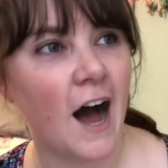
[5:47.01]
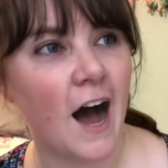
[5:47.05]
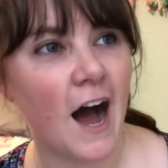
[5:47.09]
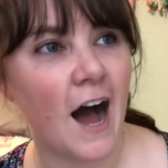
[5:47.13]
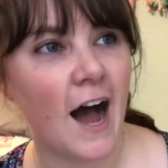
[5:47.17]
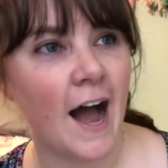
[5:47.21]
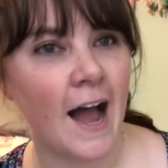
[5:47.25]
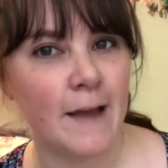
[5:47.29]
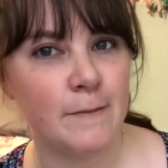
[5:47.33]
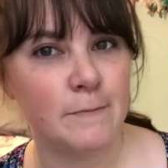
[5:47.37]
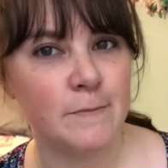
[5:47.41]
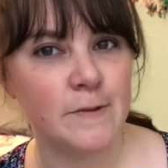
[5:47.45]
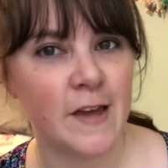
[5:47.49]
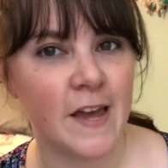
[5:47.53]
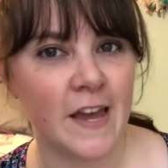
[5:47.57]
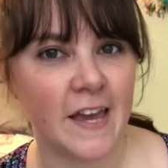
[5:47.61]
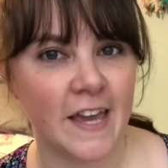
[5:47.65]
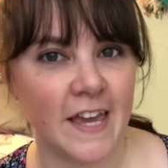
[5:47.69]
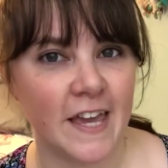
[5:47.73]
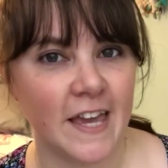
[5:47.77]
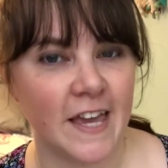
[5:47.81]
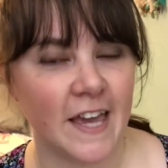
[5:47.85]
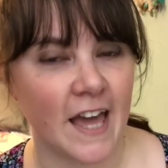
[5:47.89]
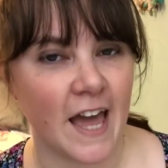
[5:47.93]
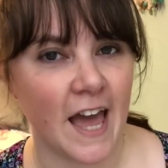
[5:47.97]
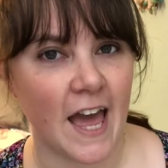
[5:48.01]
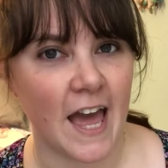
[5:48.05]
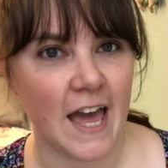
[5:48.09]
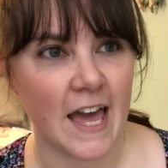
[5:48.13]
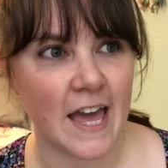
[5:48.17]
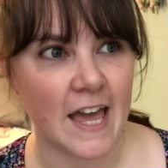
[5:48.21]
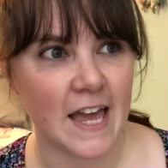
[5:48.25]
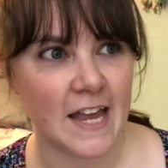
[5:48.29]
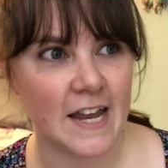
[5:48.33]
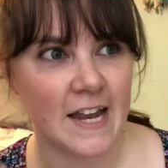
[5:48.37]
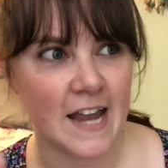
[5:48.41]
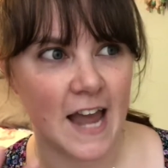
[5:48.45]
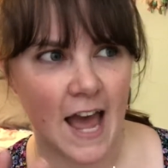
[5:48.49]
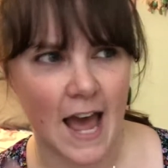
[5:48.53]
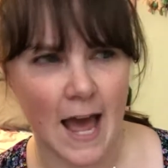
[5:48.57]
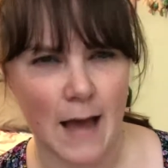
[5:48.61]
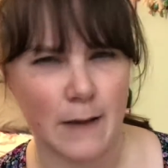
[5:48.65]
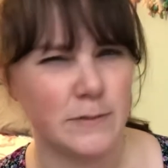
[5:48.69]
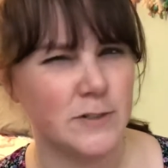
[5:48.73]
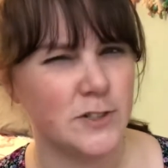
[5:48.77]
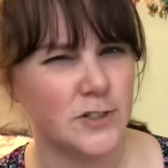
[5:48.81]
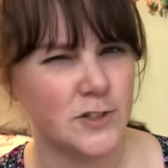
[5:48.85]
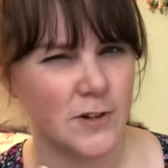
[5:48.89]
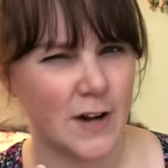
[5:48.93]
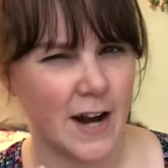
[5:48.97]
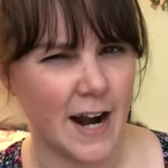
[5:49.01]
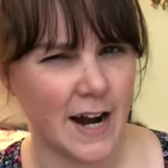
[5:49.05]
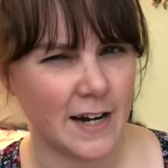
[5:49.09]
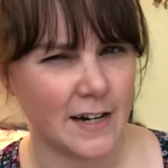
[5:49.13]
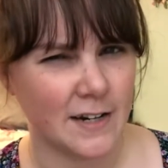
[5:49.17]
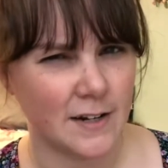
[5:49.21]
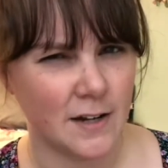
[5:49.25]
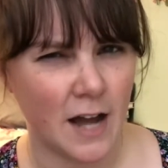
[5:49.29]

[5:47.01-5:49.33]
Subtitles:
I'm taking an abstract